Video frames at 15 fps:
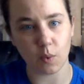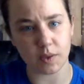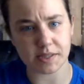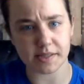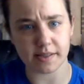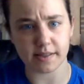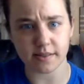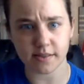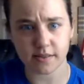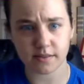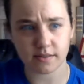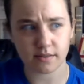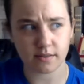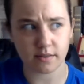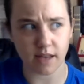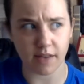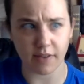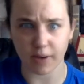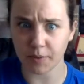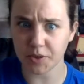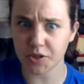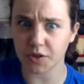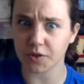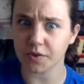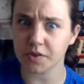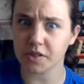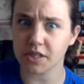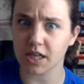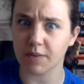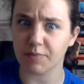What's this? Have I returned
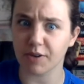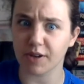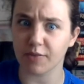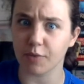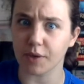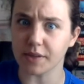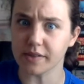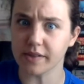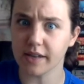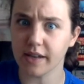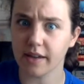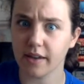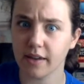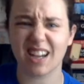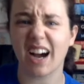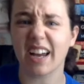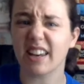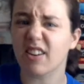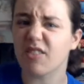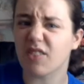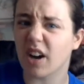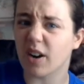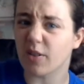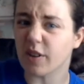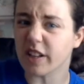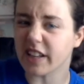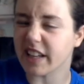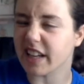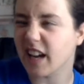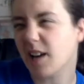to Top 5 Wednesday? Kind of, not
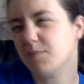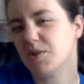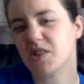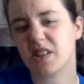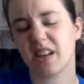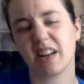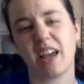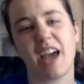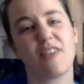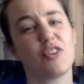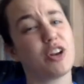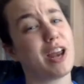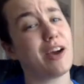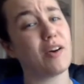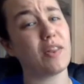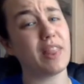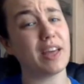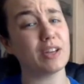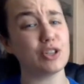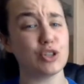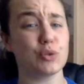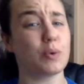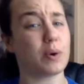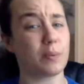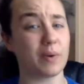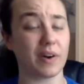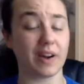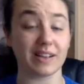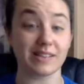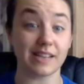really. I'm just gonna every now and then do one
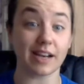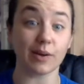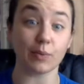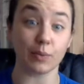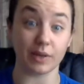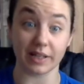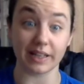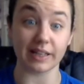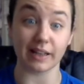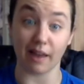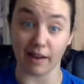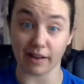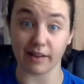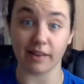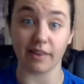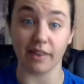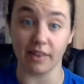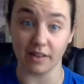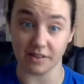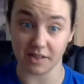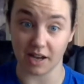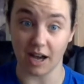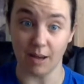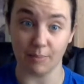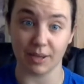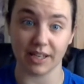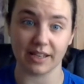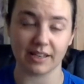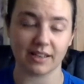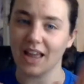where I see I really like the
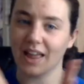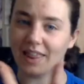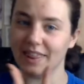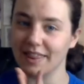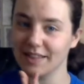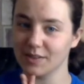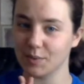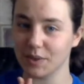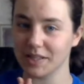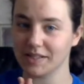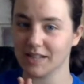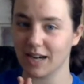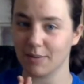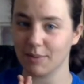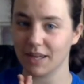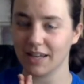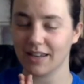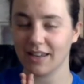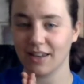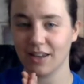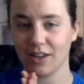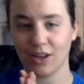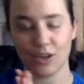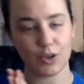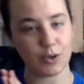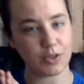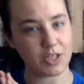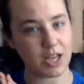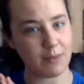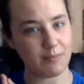topic. This week's topic? Your
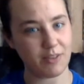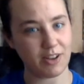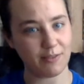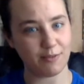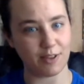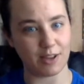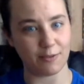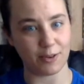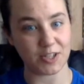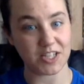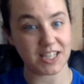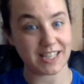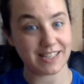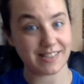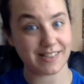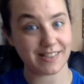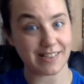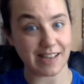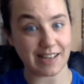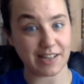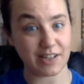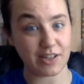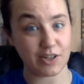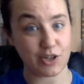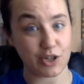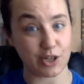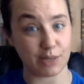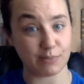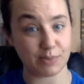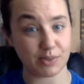top 5 favorite side
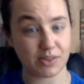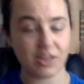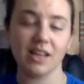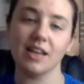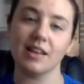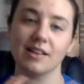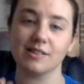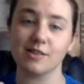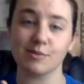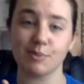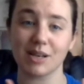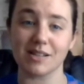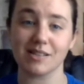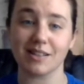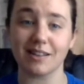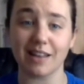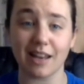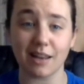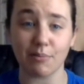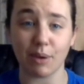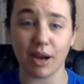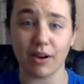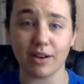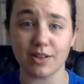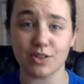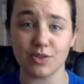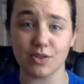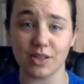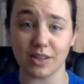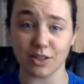ships. This is basically any pairings
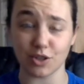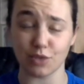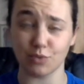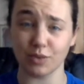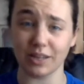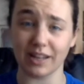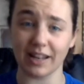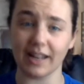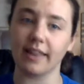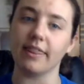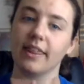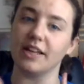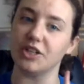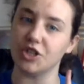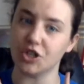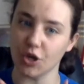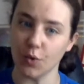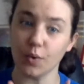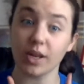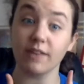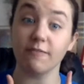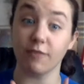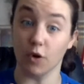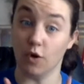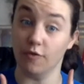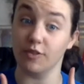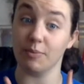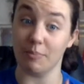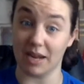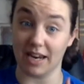you see that you really like that don't involve
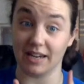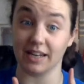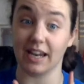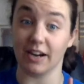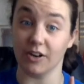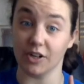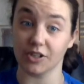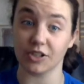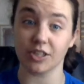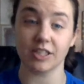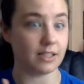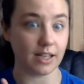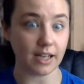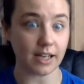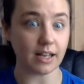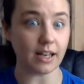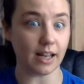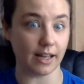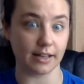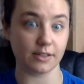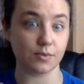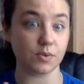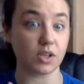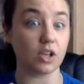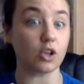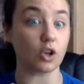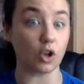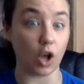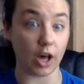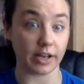the main character. Not gonna lie, this was a
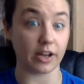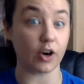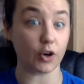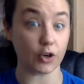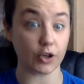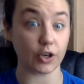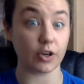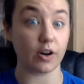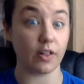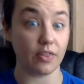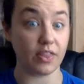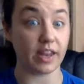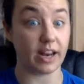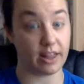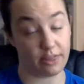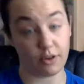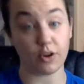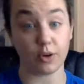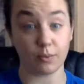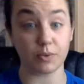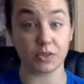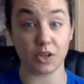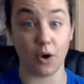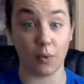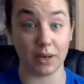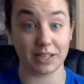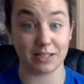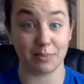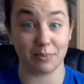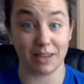lot harder than I thought it was going
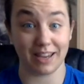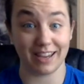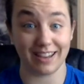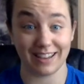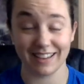to be.